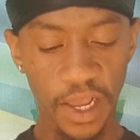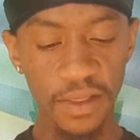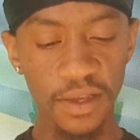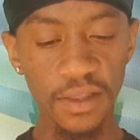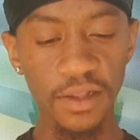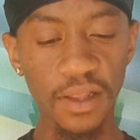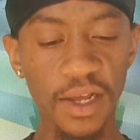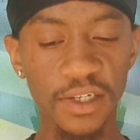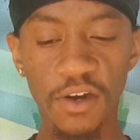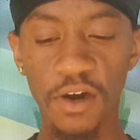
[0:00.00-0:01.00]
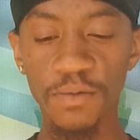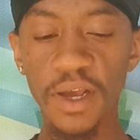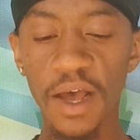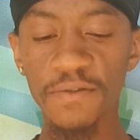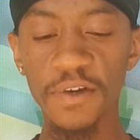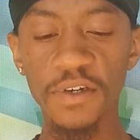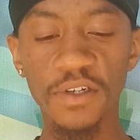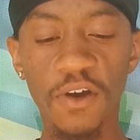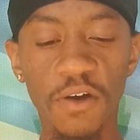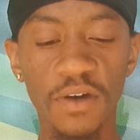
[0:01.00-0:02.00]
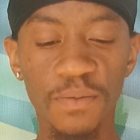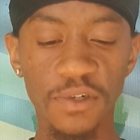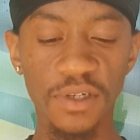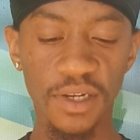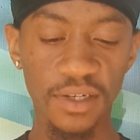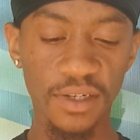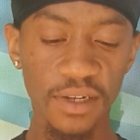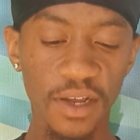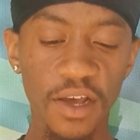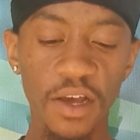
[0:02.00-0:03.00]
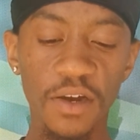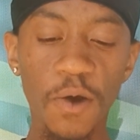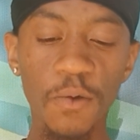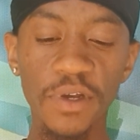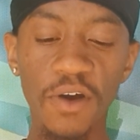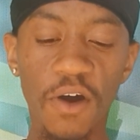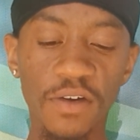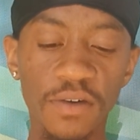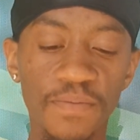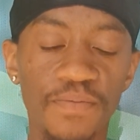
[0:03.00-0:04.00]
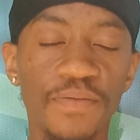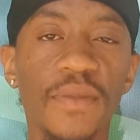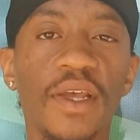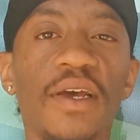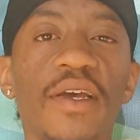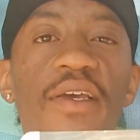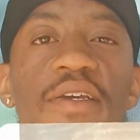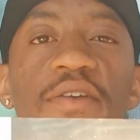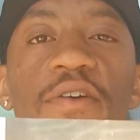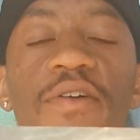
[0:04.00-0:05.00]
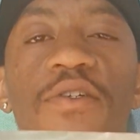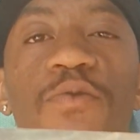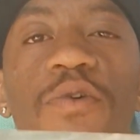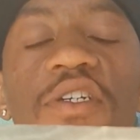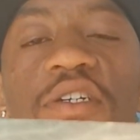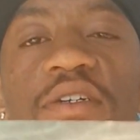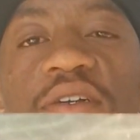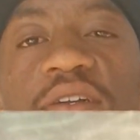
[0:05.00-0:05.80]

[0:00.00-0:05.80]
And then the last card we have here is card number 6, Knowing Heart. Heed your intuition.